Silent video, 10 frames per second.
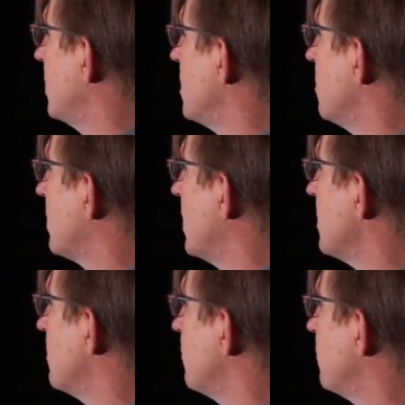in here and
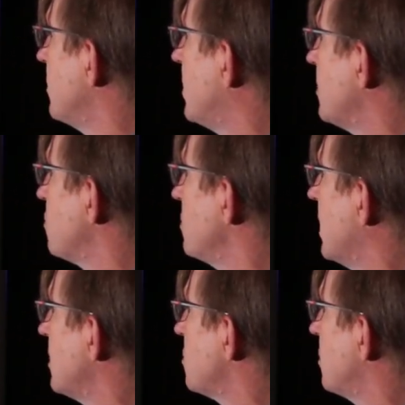getting denser and
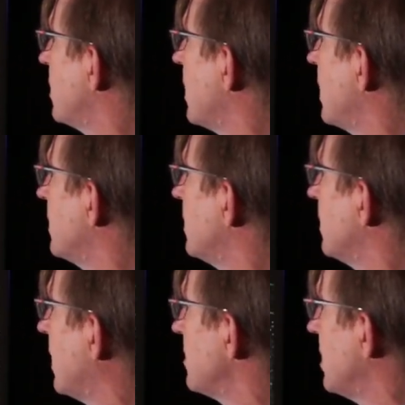denser and then getting
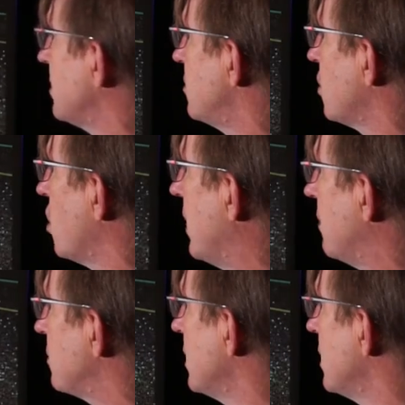less dense as you go out.